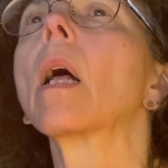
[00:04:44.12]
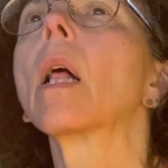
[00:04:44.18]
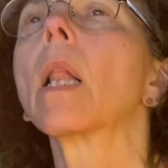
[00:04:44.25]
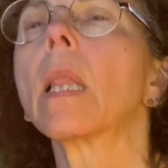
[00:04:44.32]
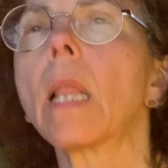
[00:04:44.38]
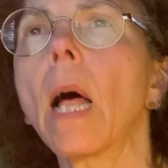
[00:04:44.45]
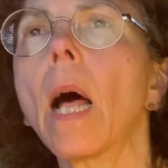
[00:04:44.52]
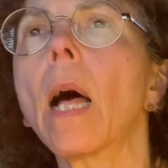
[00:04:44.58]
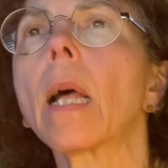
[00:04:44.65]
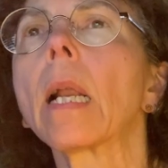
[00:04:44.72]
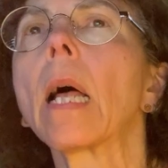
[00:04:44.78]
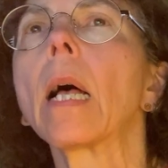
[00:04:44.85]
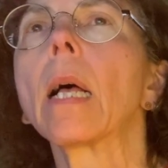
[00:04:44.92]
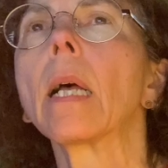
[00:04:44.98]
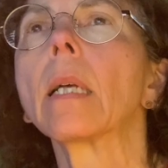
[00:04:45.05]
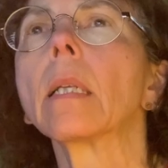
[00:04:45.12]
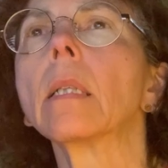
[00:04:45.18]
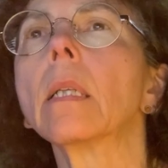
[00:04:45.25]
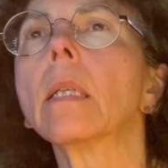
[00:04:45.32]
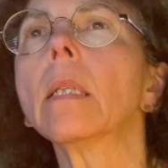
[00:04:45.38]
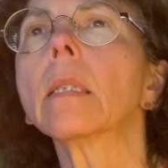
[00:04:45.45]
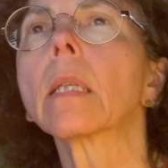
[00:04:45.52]
Clara.
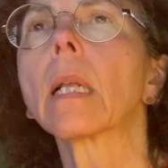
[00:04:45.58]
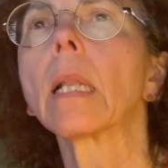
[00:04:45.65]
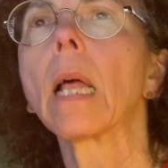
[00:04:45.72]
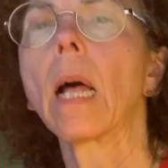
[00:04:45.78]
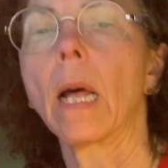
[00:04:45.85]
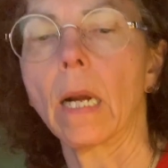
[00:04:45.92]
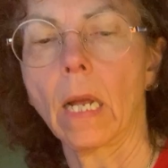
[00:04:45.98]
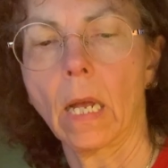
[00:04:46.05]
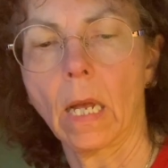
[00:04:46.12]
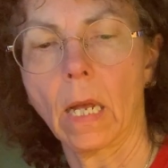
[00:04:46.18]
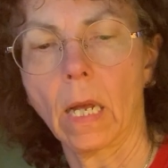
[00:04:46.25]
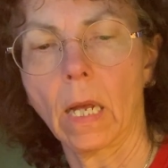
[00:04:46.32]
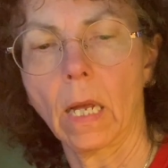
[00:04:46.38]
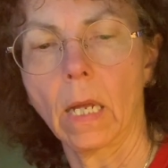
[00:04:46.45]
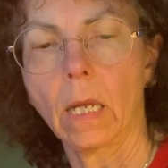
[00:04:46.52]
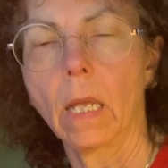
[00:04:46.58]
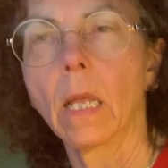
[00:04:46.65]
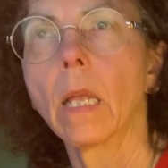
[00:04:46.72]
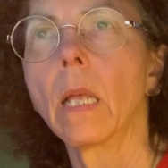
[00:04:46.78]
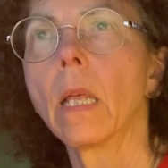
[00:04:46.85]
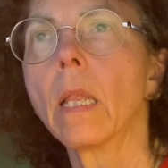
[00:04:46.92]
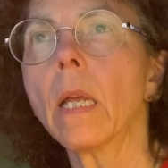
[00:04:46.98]
It's Clara.
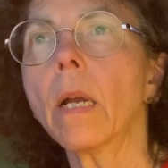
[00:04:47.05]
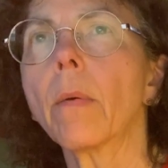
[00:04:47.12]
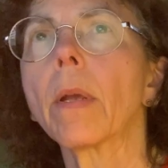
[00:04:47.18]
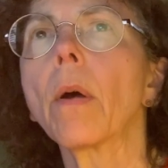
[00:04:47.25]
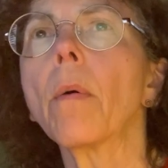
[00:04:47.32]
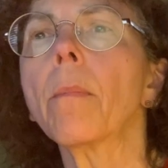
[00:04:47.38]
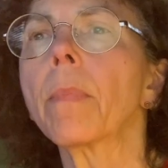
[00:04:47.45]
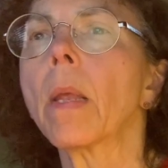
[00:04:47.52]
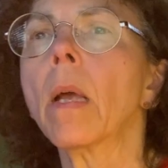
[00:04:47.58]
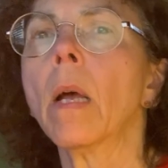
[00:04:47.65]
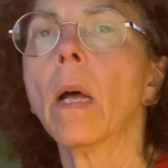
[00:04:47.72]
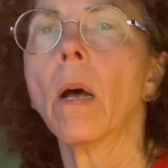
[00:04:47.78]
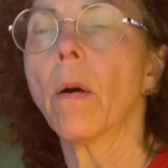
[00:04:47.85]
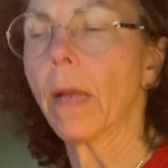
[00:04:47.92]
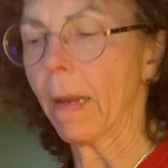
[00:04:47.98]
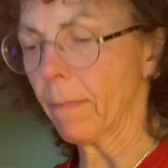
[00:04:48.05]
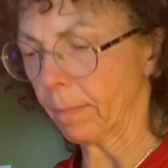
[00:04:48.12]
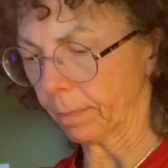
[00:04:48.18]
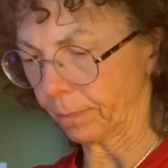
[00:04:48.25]
There we go. Okay.